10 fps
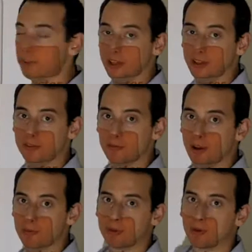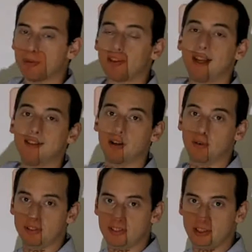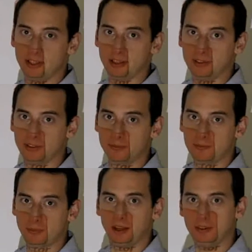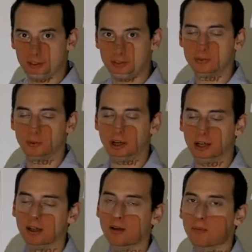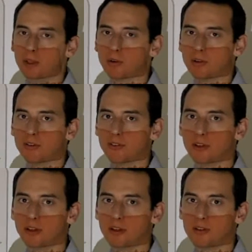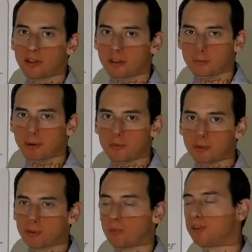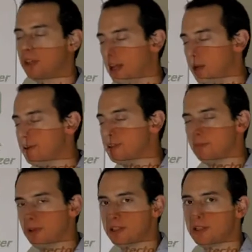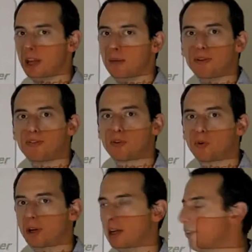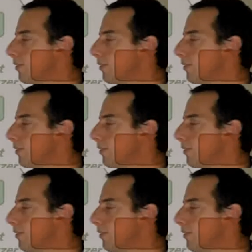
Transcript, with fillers: stage of mass spectrometry and they're in series. And this is why we call this tandem mass spectrometry MS-MS, MS squared.